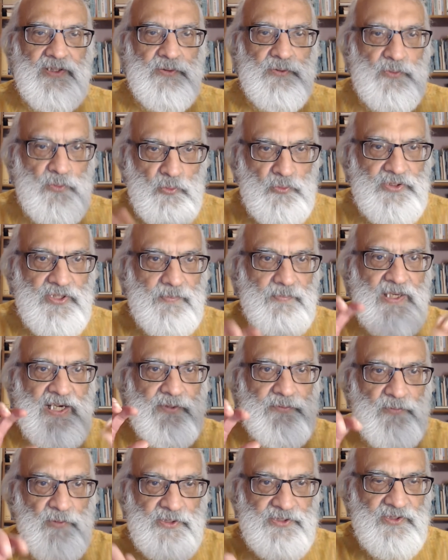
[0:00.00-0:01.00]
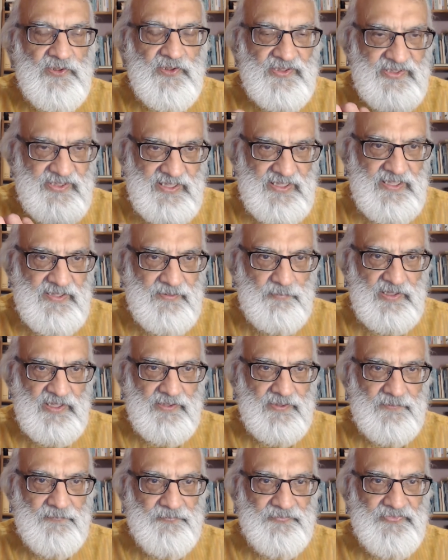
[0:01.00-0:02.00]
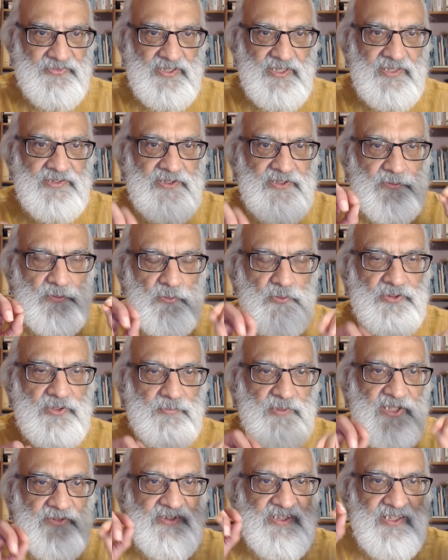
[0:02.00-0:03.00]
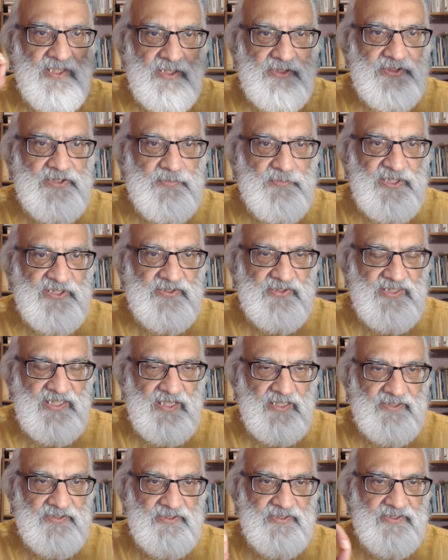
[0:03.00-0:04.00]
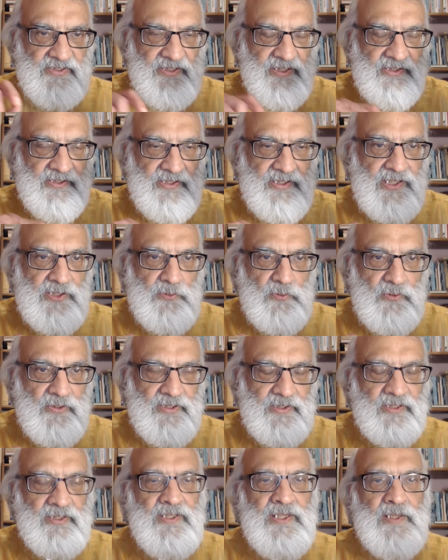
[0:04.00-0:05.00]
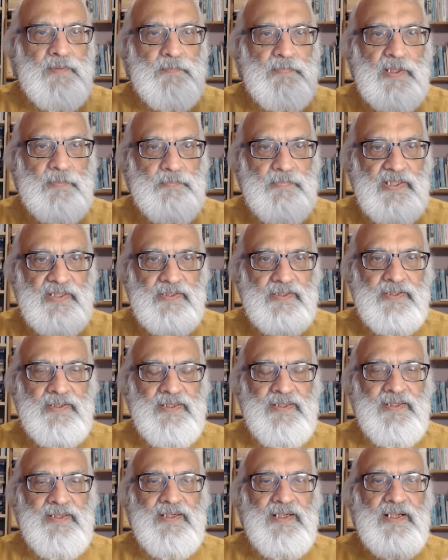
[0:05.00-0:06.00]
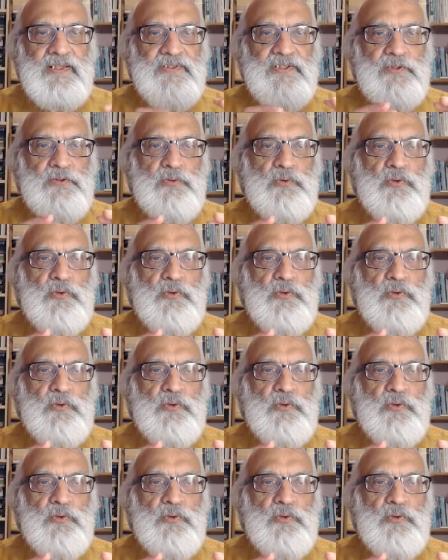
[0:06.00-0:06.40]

the truth about what you're telling me and the truth about the ultimate reality, the Nirguna Brahman, and the